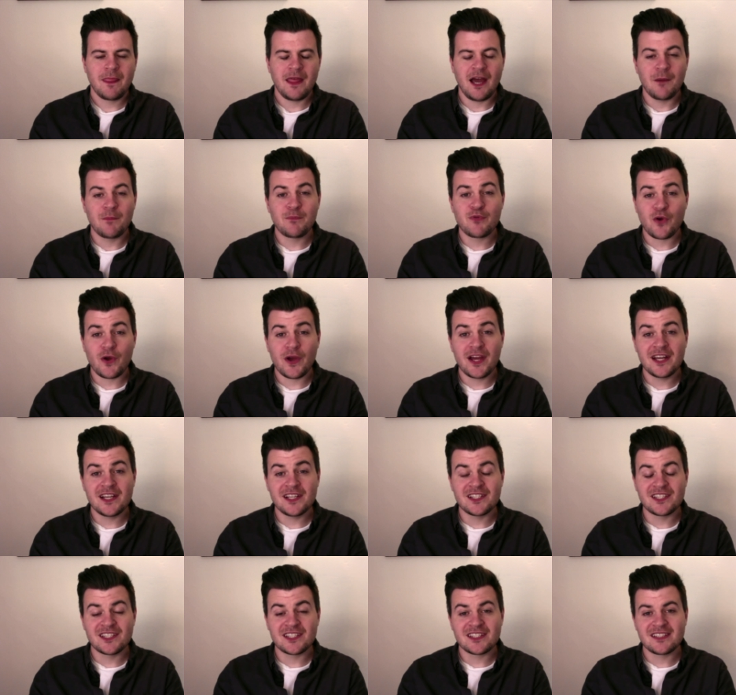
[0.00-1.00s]
our
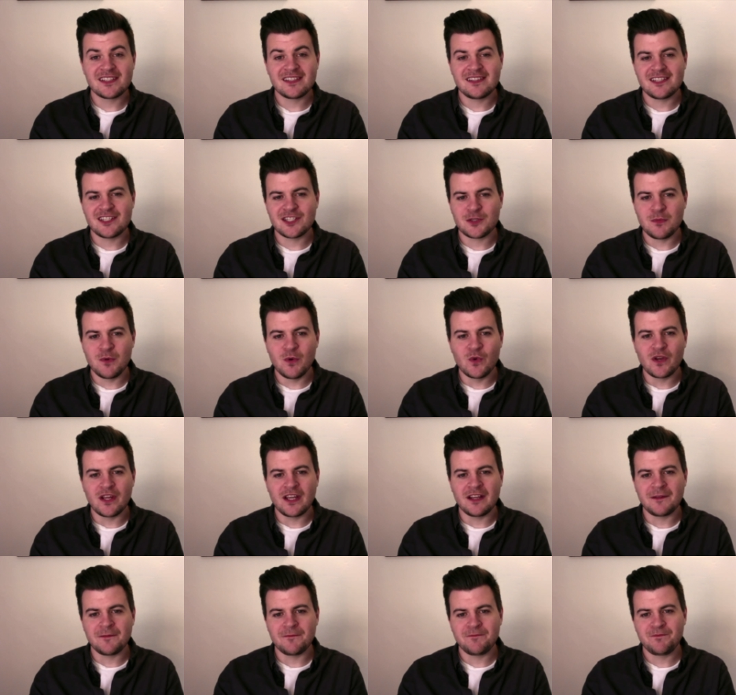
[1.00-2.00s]
prayers this
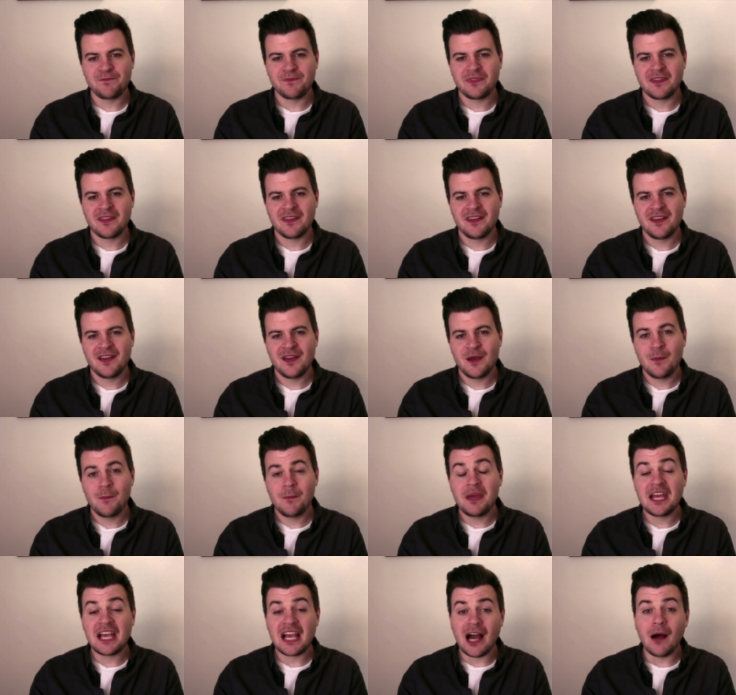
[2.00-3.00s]
morning
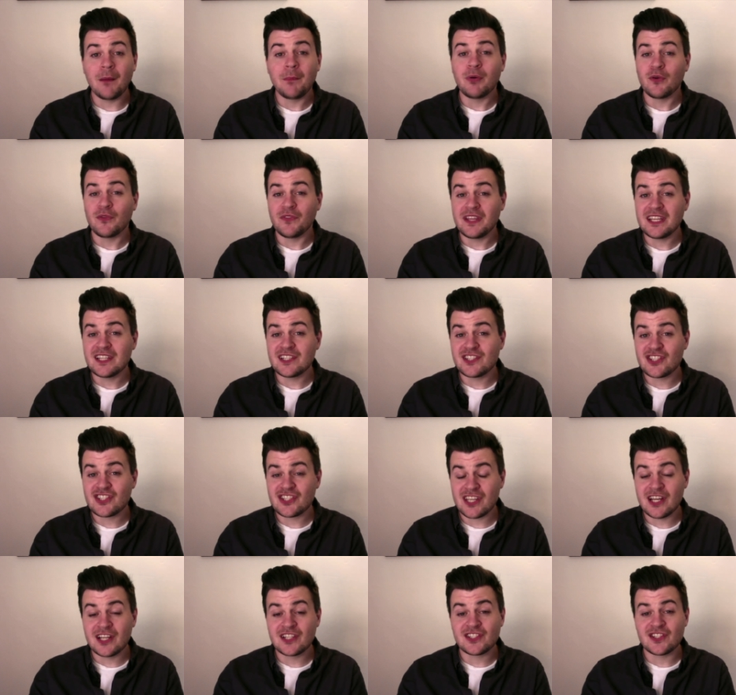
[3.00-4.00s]
pick up on the
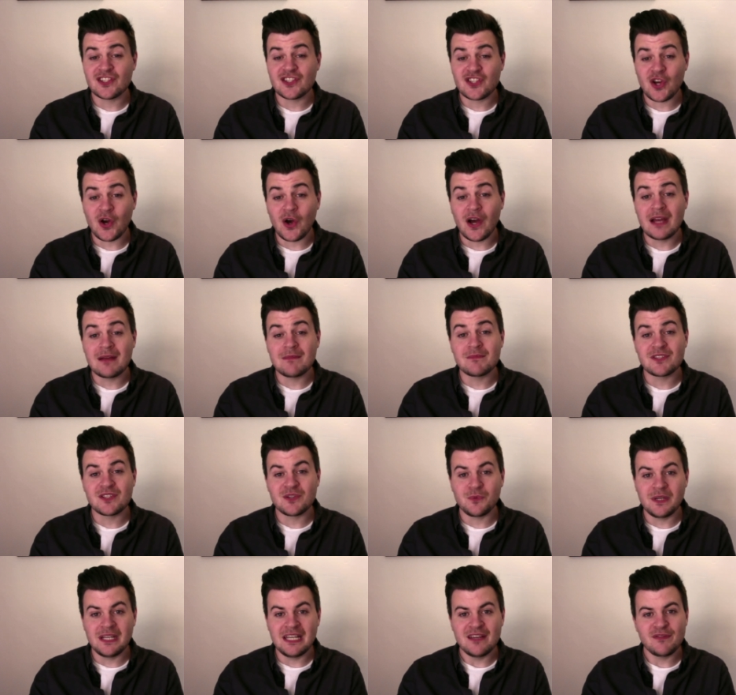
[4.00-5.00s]
uncertain times that
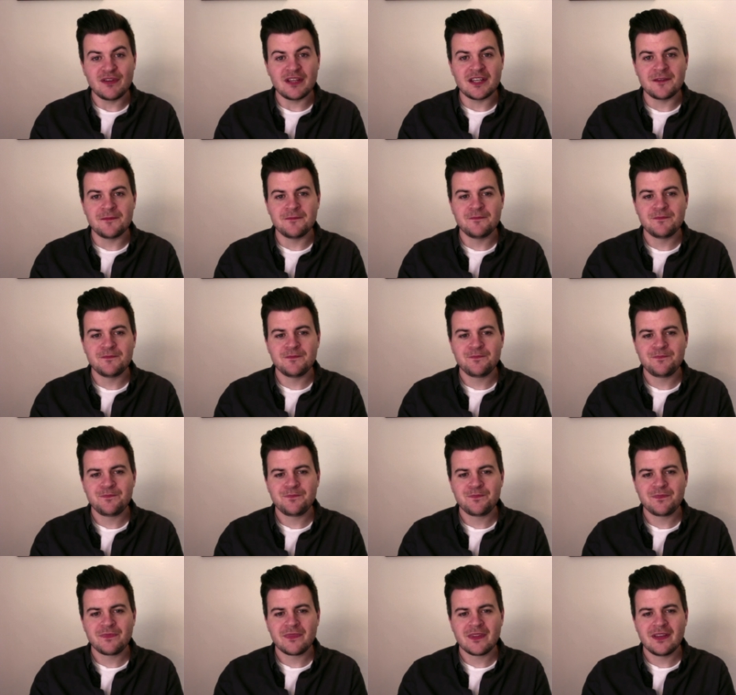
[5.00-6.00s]
we live in.
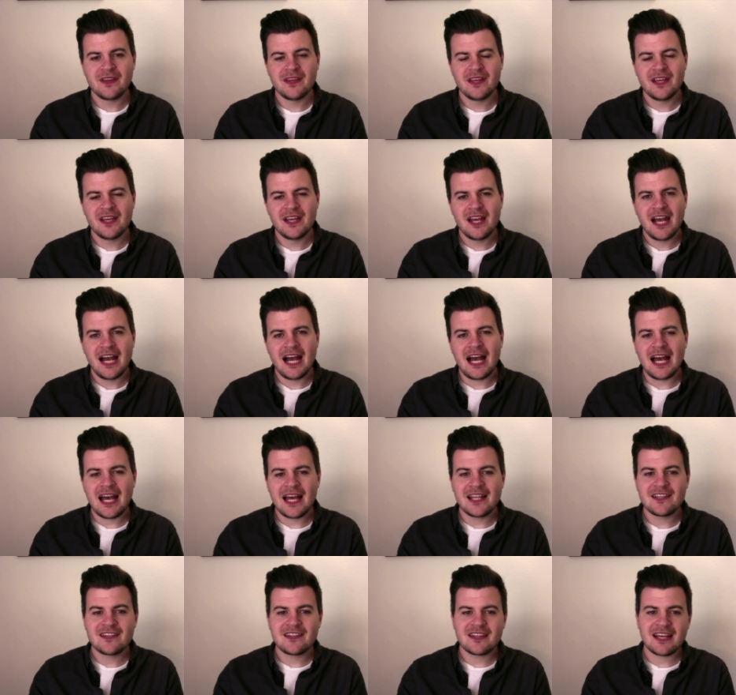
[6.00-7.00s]

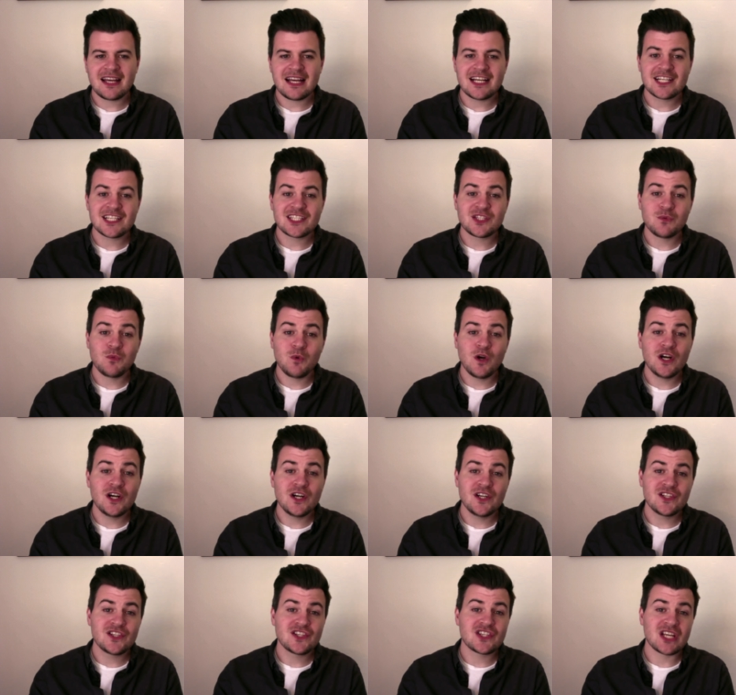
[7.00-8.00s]
And as the
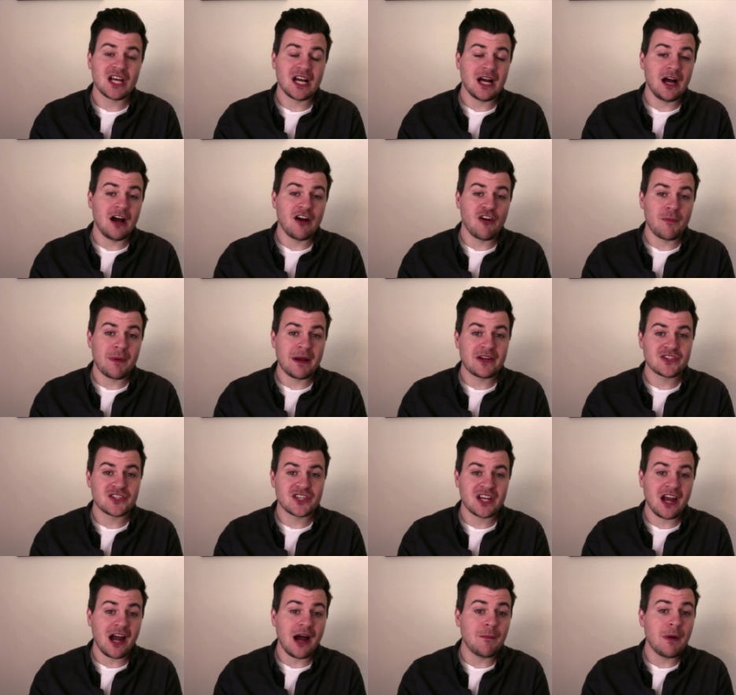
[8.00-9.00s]
words are about to
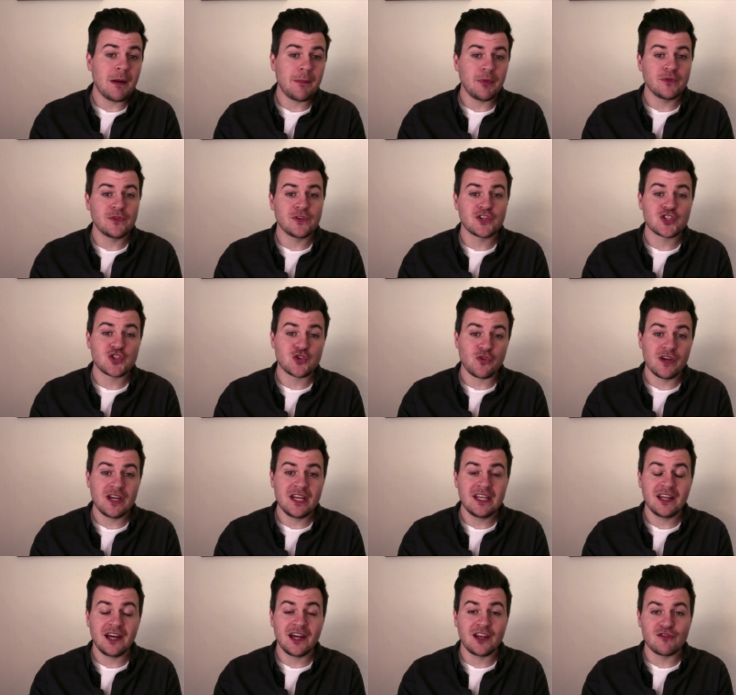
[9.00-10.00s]
come up on the
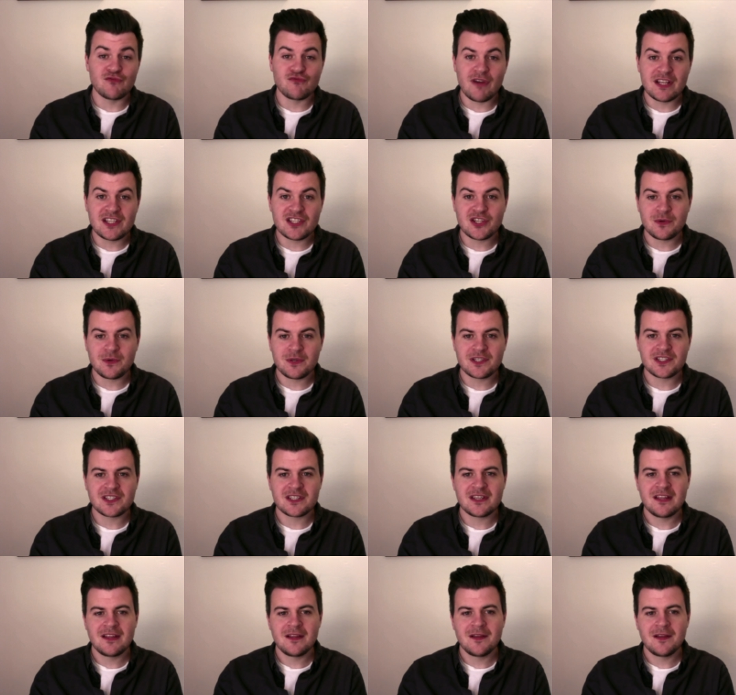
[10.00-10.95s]
screen and are read to us,